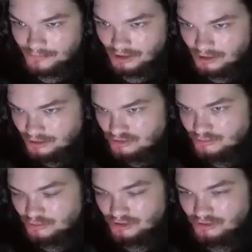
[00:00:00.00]
I do
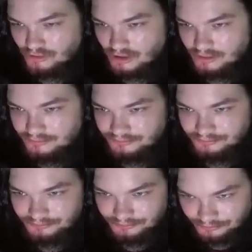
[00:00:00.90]
support Ukraine.
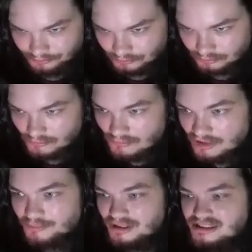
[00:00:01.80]

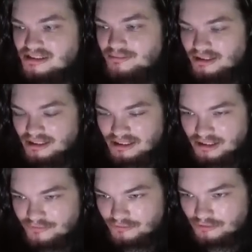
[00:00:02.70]
Because I'm an
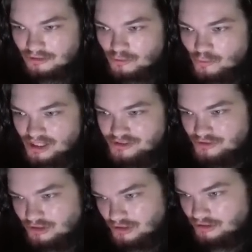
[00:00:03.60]
evil
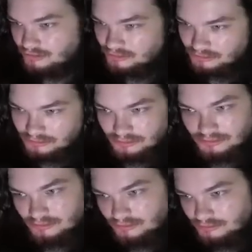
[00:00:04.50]
Westerner.
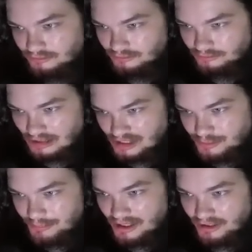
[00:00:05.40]
That's
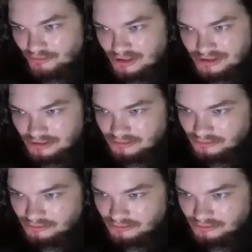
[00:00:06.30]
my main reason.